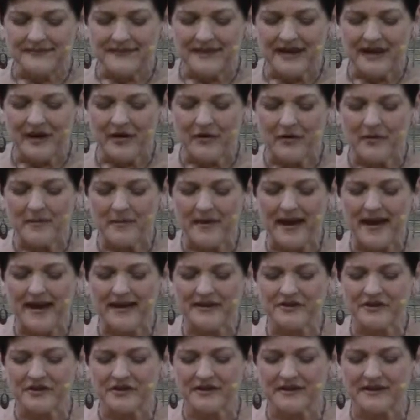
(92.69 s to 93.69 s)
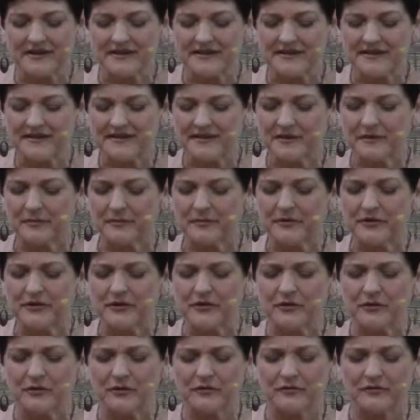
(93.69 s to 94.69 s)
Now imagine and see a
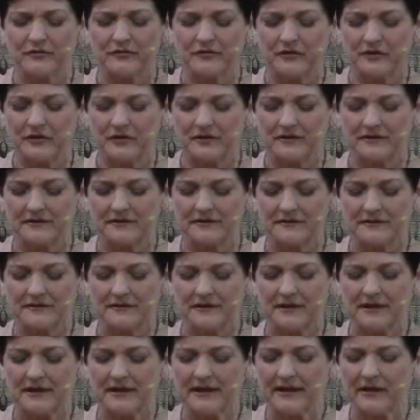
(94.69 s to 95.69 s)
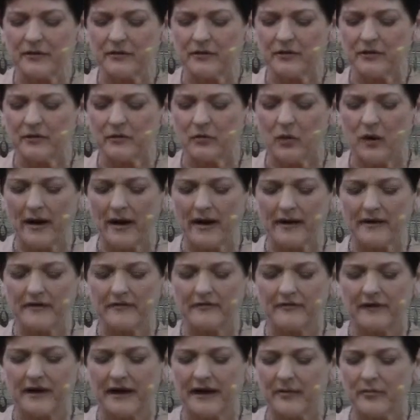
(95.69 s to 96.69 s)
beautiful, liquid white
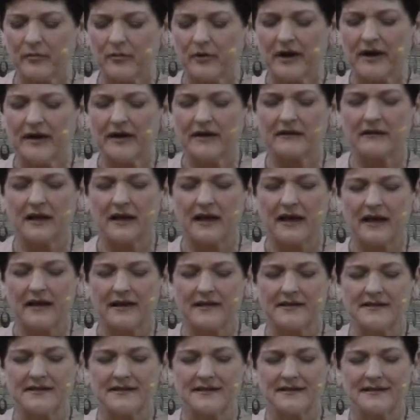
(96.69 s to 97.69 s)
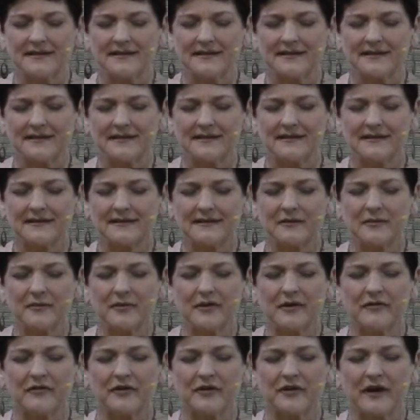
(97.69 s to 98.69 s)
vibrating light
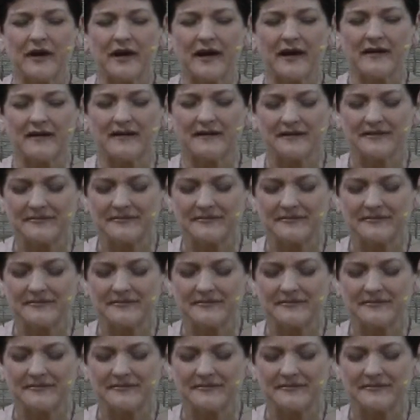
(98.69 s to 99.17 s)
above your head.